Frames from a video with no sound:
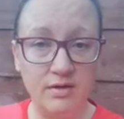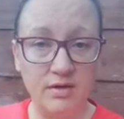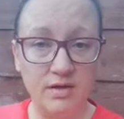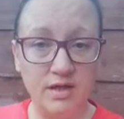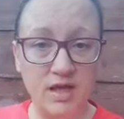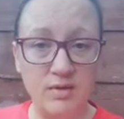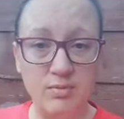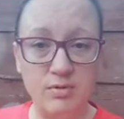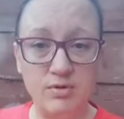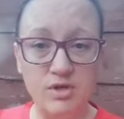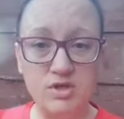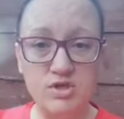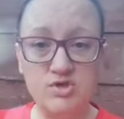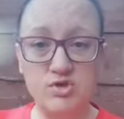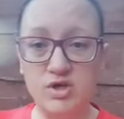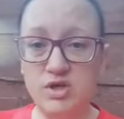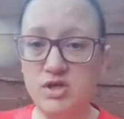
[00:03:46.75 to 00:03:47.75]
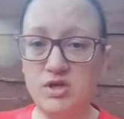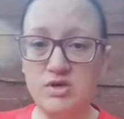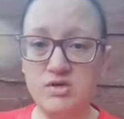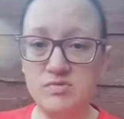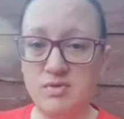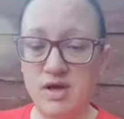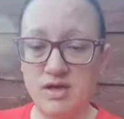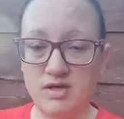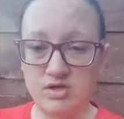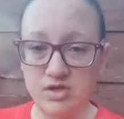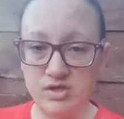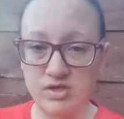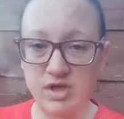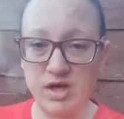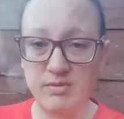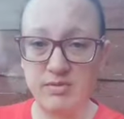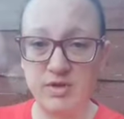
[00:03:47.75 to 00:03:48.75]
keep on enjoying those extra
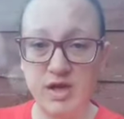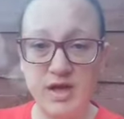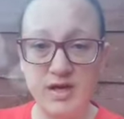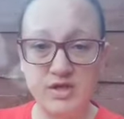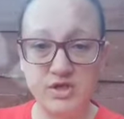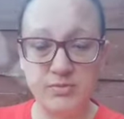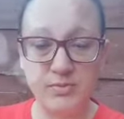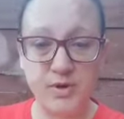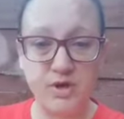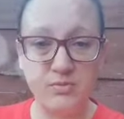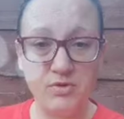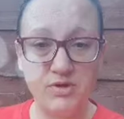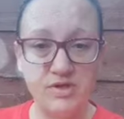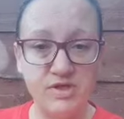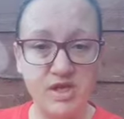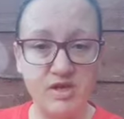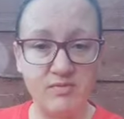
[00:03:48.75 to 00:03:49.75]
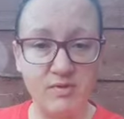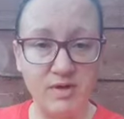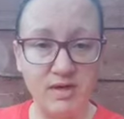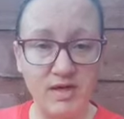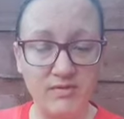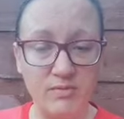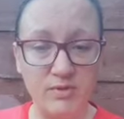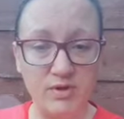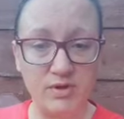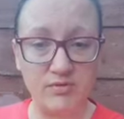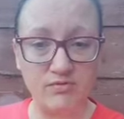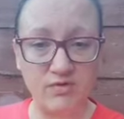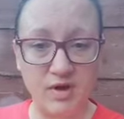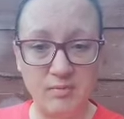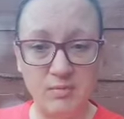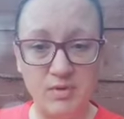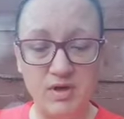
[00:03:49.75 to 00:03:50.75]
time and that extra moments that you've been given with your
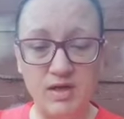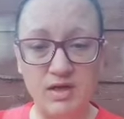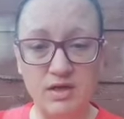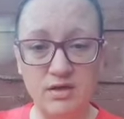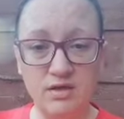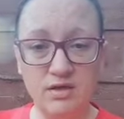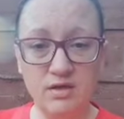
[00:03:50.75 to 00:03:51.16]
family.